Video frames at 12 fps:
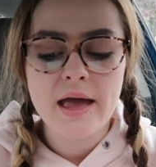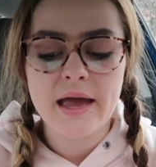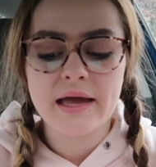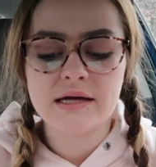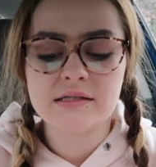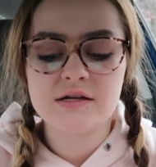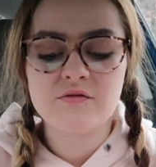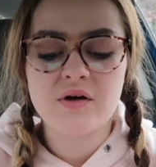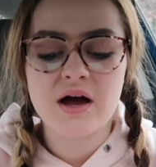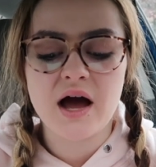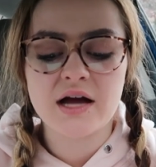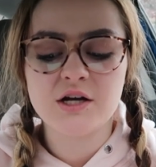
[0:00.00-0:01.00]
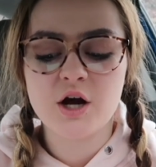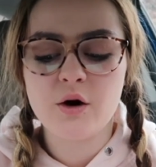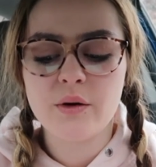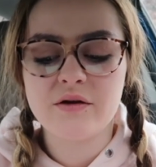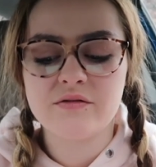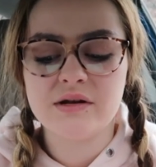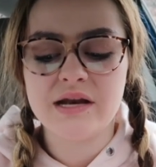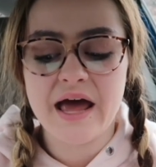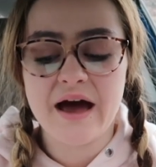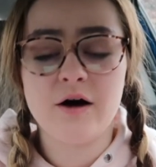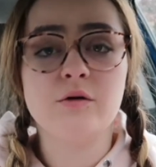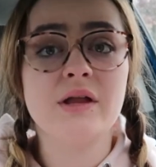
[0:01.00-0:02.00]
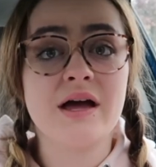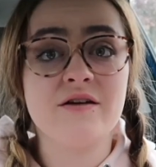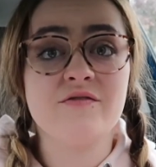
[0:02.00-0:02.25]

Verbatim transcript: And if I know it now that